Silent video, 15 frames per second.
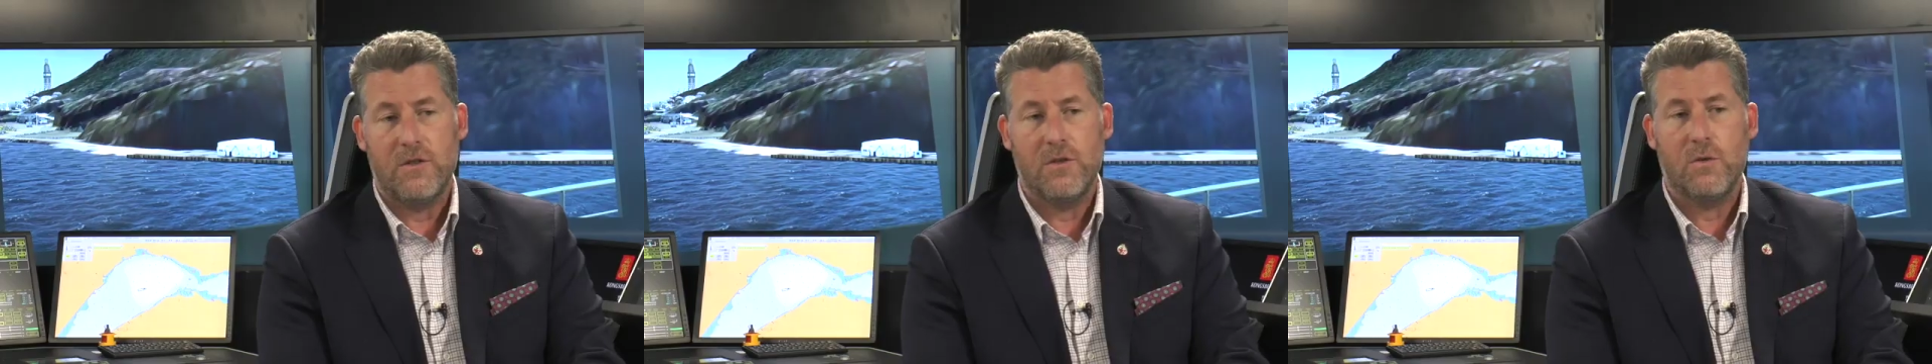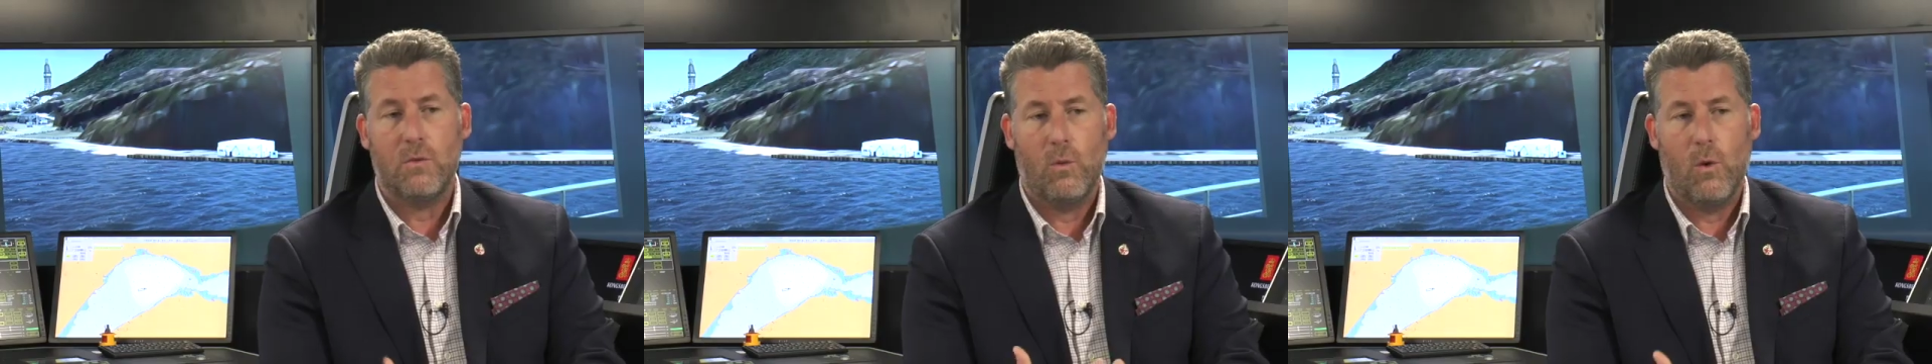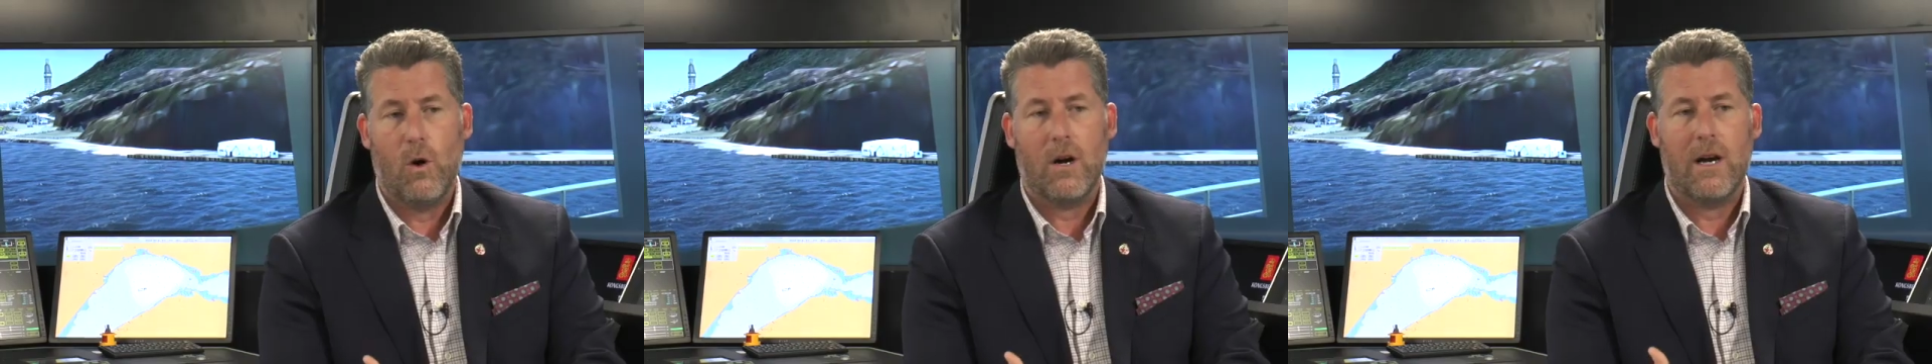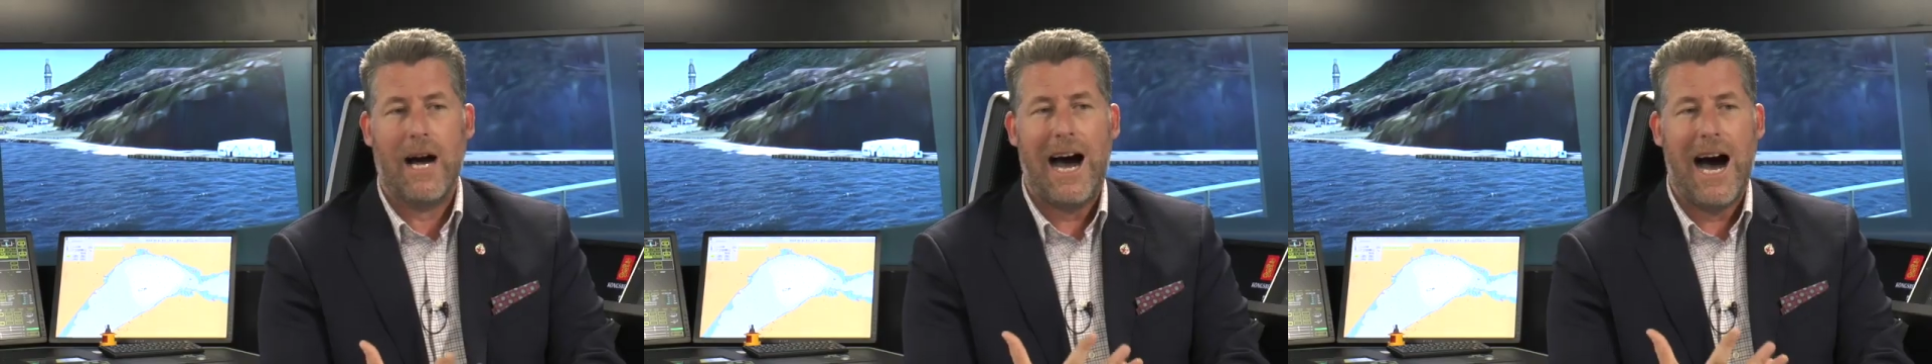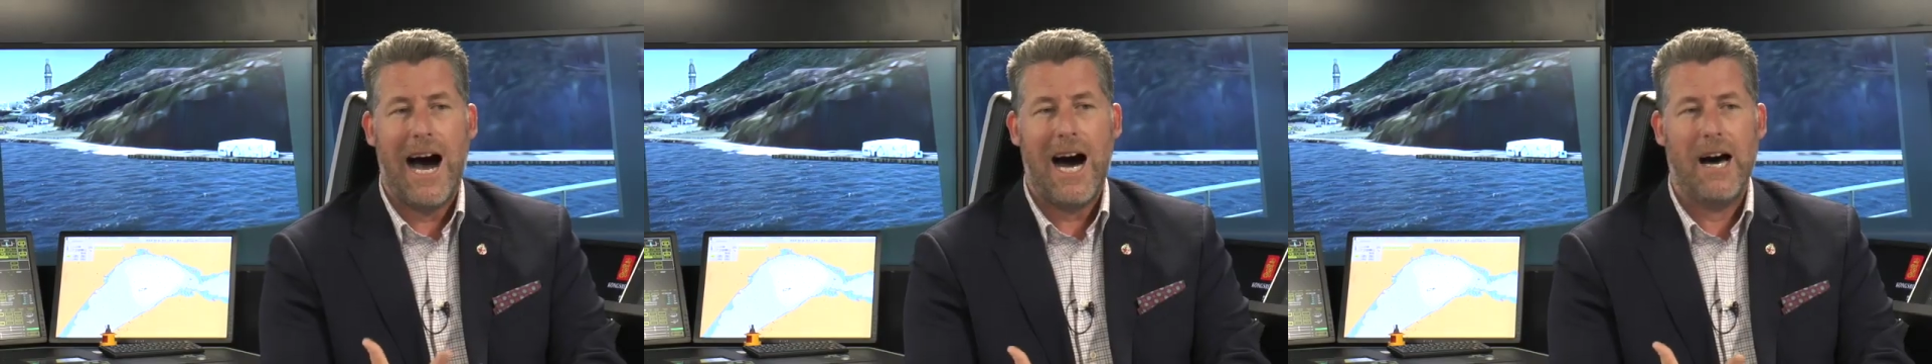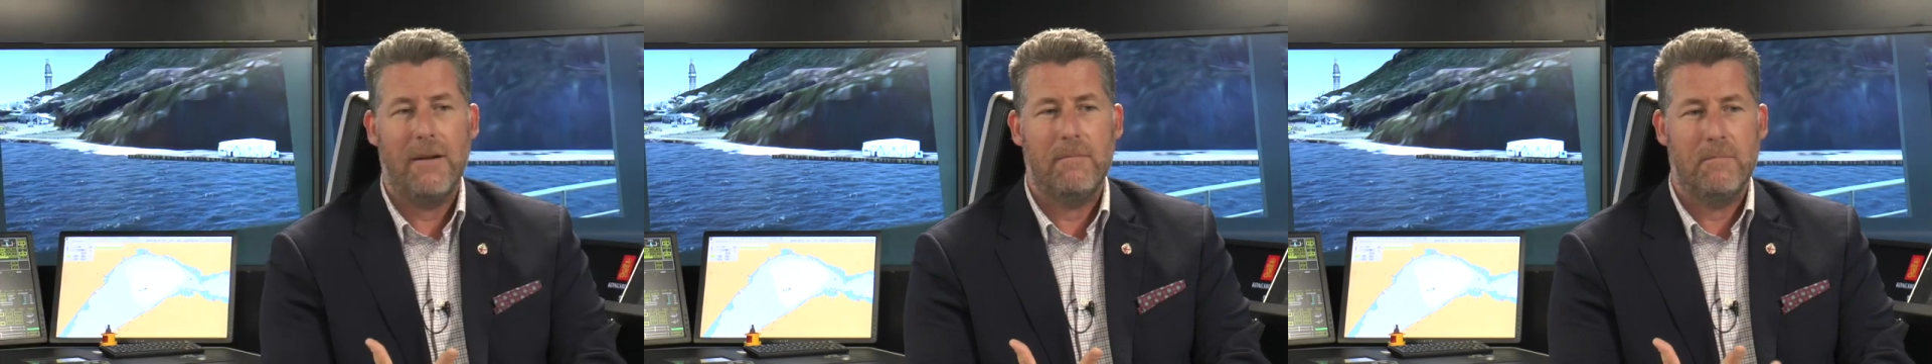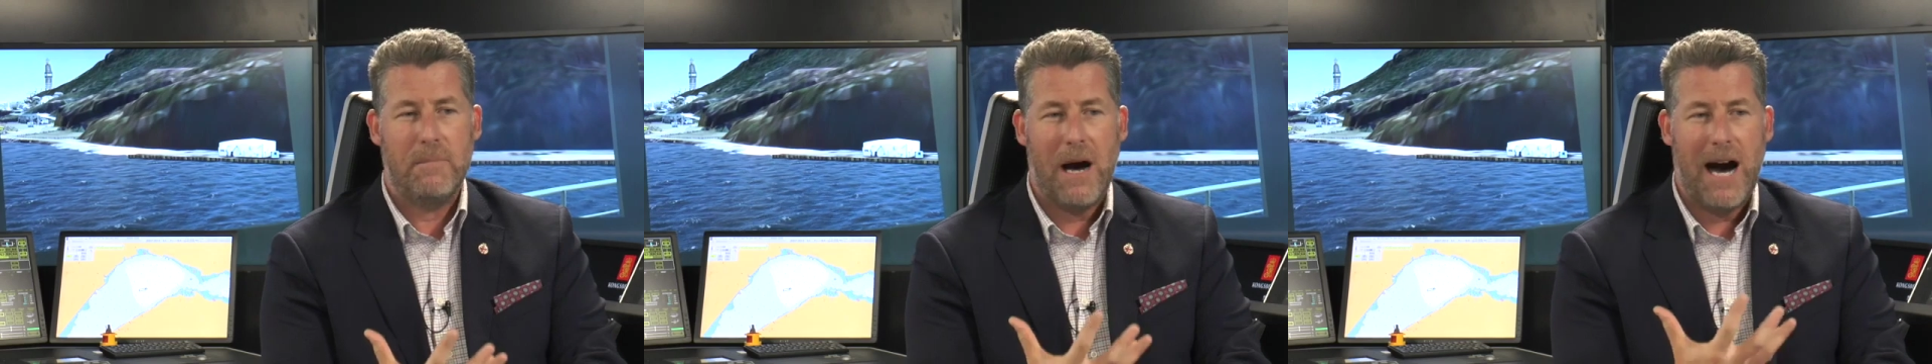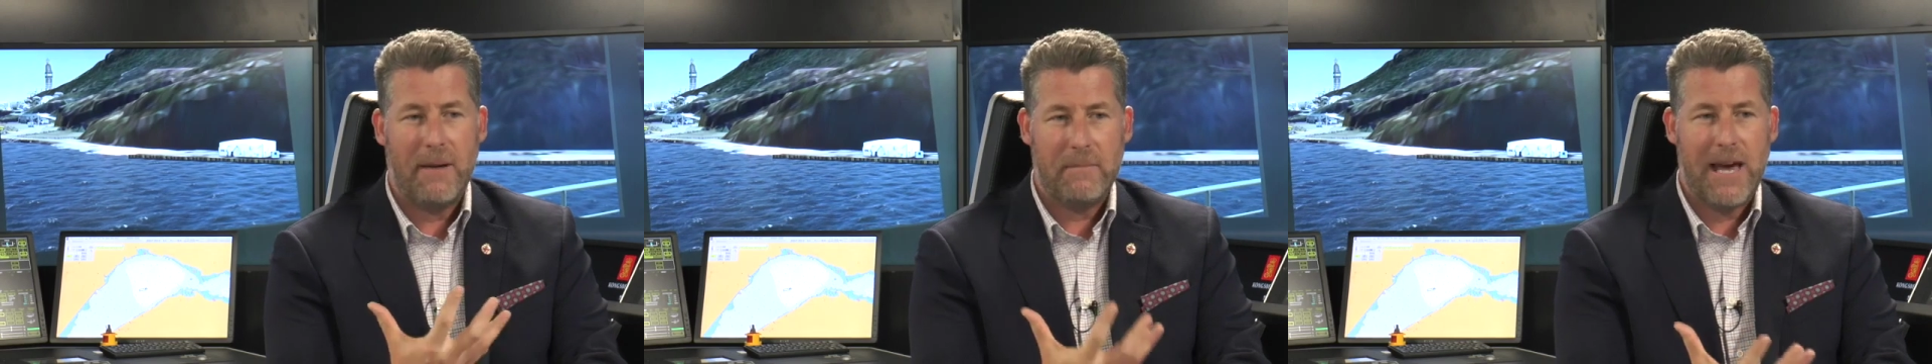to do work
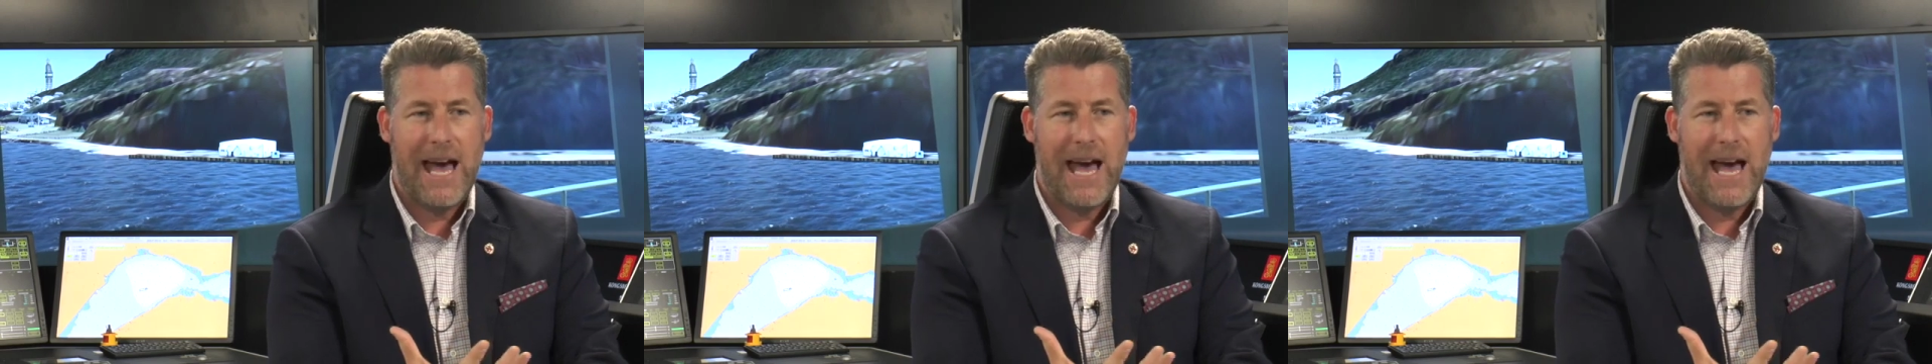on